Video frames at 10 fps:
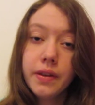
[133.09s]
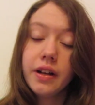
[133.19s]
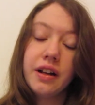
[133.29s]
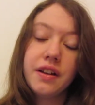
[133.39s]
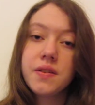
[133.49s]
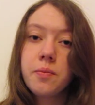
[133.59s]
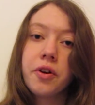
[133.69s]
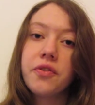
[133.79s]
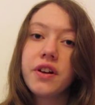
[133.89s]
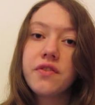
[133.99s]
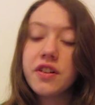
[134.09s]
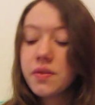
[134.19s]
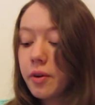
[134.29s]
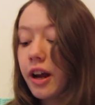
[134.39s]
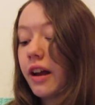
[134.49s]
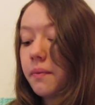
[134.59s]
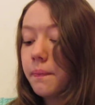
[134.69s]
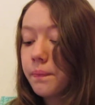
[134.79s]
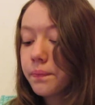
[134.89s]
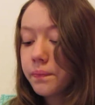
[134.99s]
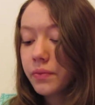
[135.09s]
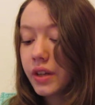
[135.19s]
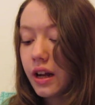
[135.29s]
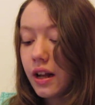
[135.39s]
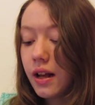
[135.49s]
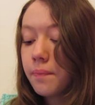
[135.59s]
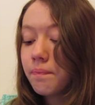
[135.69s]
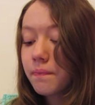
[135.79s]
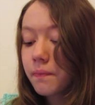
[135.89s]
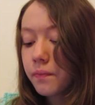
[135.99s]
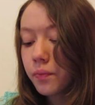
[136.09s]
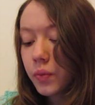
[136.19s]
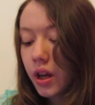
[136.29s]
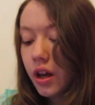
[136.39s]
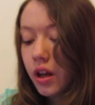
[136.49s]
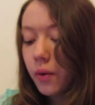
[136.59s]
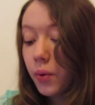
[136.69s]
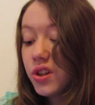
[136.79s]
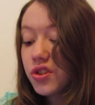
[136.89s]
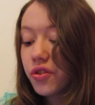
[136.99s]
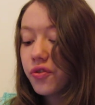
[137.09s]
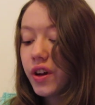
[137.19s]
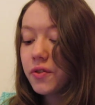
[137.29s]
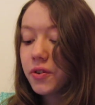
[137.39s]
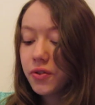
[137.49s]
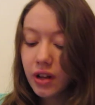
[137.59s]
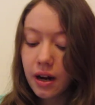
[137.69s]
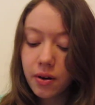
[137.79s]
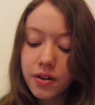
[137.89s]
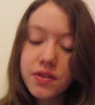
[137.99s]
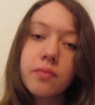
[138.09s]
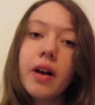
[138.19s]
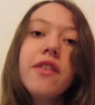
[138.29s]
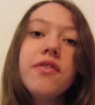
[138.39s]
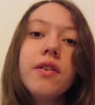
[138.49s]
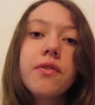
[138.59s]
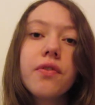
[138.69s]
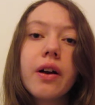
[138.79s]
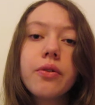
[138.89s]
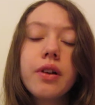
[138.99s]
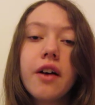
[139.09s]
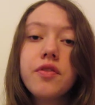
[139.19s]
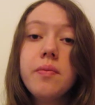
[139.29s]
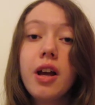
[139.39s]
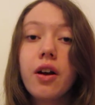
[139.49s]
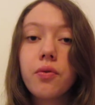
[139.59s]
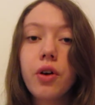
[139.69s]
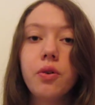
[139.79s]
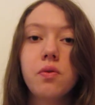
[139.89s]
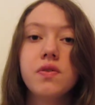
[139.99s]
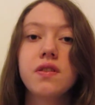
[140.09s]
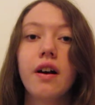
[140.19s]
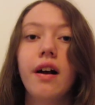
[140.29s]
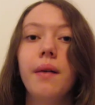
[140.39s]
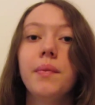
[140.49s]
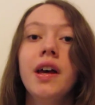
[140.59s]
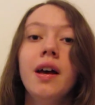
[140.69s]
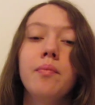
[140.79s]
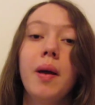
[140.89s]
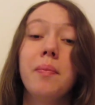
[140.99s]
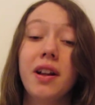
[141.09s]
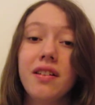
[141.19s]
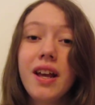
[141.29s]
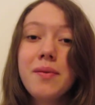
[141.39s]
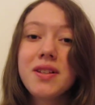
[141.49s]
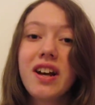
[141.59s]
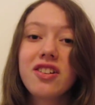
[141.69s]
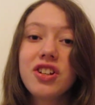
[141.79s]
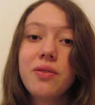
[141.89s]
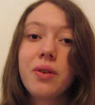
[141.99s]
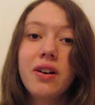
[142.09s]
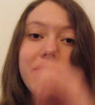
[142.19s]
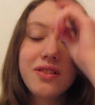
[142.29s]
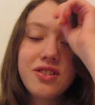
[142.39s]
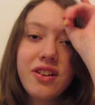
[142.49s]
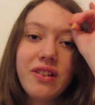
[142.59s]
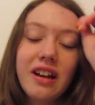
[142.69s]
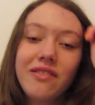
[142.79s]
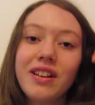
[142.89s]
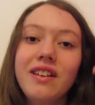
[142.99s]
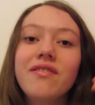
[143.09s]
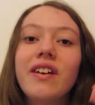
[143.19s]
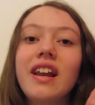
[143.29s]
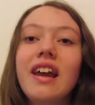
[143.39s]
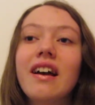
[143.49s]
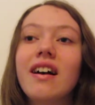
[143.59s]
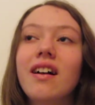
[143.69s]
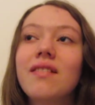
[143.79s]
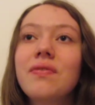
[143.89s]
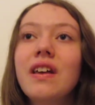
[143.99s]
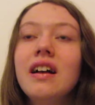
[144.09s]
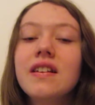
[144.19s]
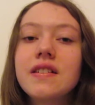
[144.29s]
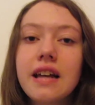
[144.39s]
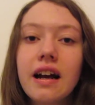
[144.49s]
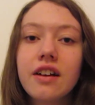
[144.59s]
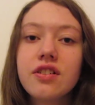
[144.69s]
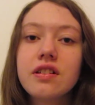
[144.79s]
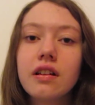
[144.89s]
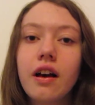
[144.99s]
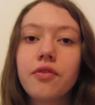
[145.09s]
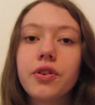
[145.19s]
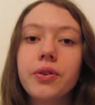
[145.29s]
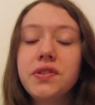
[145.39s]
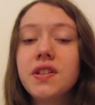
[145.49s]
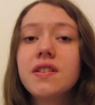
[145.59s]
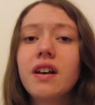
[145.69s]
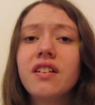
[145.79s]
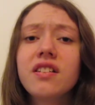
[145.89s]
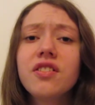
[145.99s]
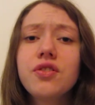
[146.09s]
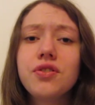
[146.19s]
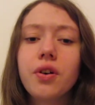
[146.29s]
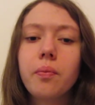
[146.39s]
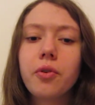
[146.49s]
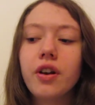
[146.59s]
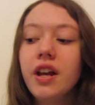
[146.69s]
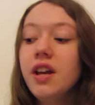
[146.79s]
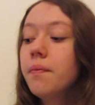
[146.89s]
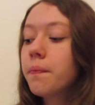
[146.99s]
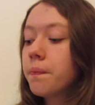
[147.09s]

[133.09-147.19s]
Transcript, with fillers: and it's perfect for spring um, what is your favorite flower? So my favorite flower would have to be a rose. Um, my middle name is actually Rose, which I find really funny. Um, so yeah, I just love roses. I think they're so pretty.